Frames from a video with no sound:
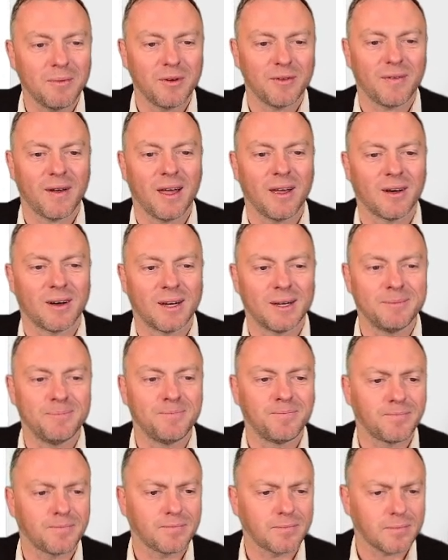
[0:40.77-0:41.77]
with AI,
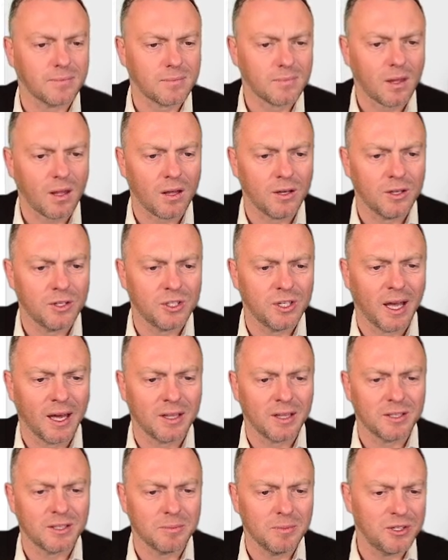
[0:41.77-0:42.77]
she
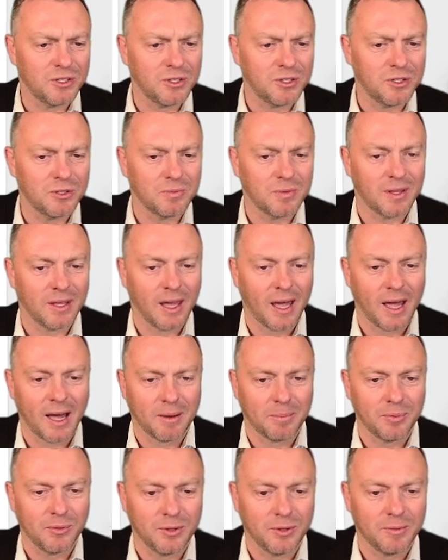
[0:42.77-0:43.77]
had some issues with the
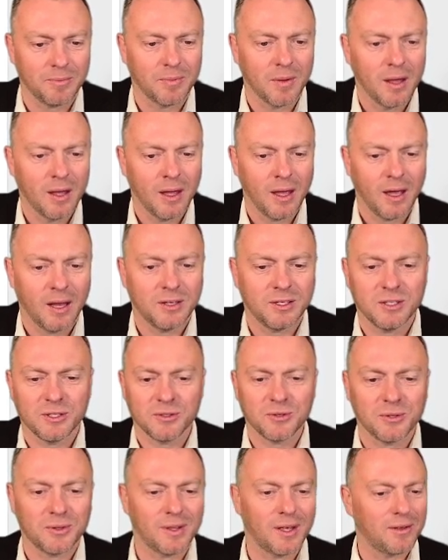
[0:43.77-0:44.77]
output, and she
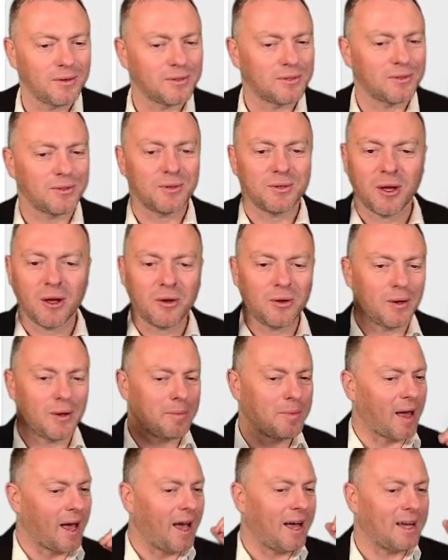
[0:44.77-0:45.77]
saw that there was all a whole heap
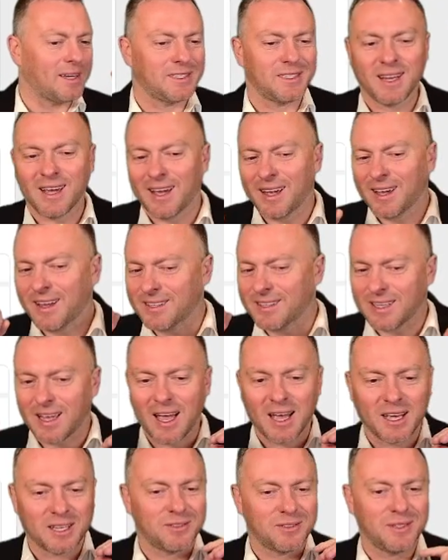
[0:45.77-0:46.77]
of hashtags,
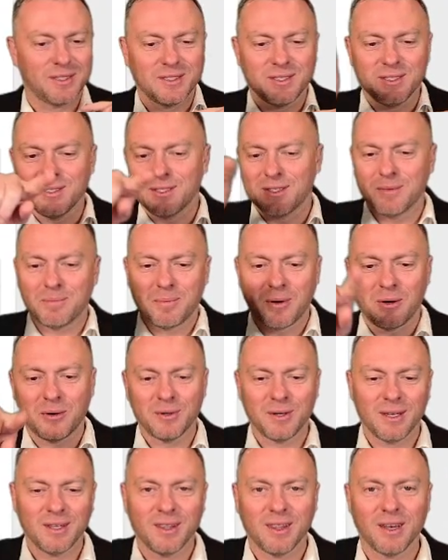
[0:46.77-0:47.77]
asterisks, the
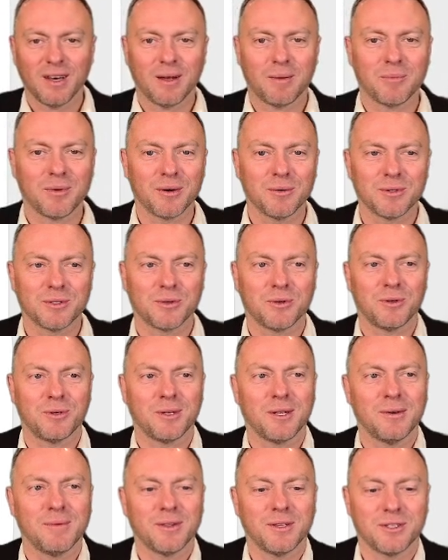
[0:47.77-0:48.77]
bolding and the numbering was
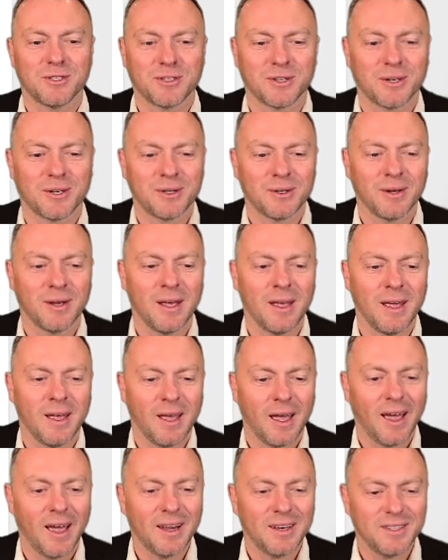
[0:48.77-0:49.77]
all over the show,
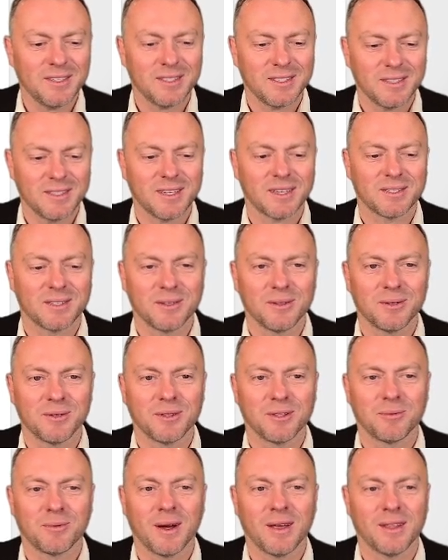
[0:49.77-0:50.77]
and it just doesn't look
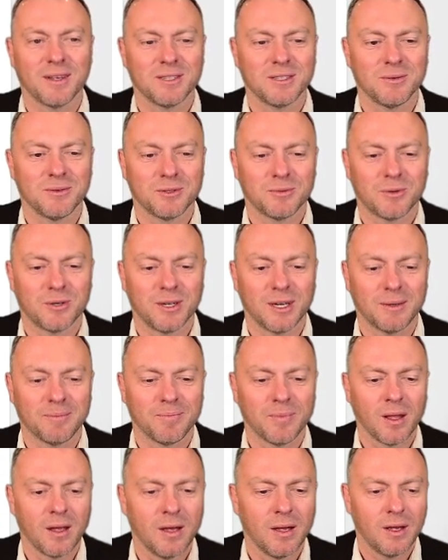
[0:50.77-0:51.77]
the way that she was wanting.
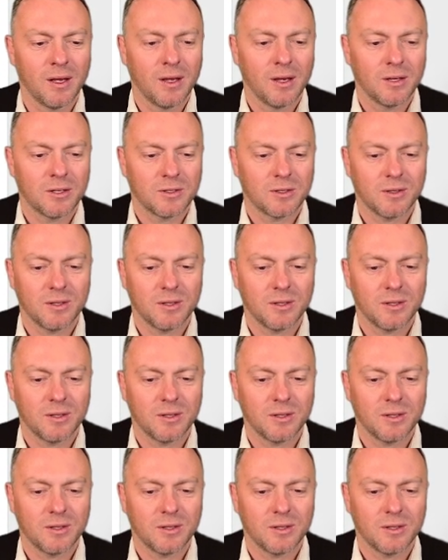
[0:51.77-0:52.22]
So